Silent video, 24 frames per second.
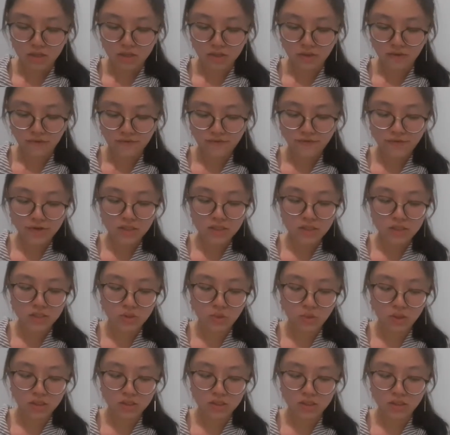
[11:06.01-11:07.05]
The first
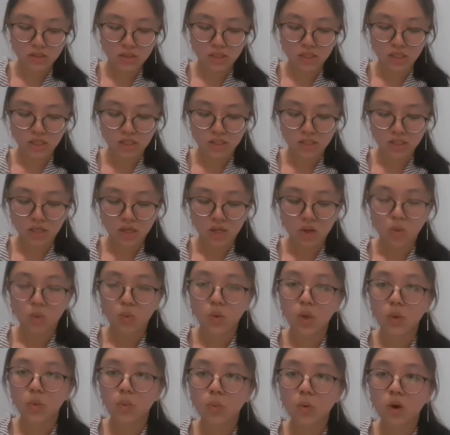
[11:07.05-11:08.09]
question is,
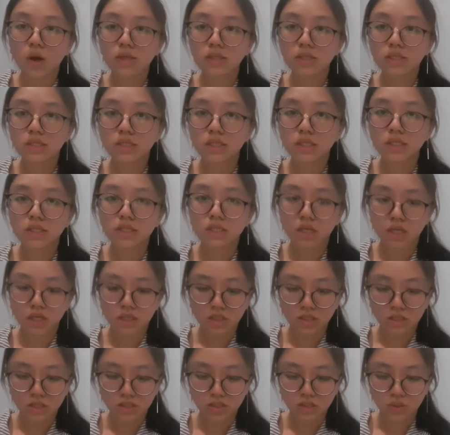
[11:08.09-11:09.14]
we wanted
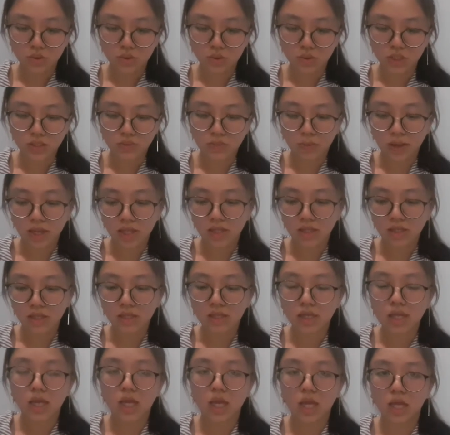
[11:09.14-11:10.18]
to spend the
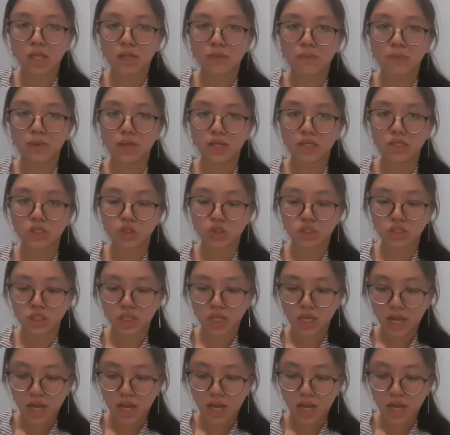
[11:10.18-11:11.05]
day at beach.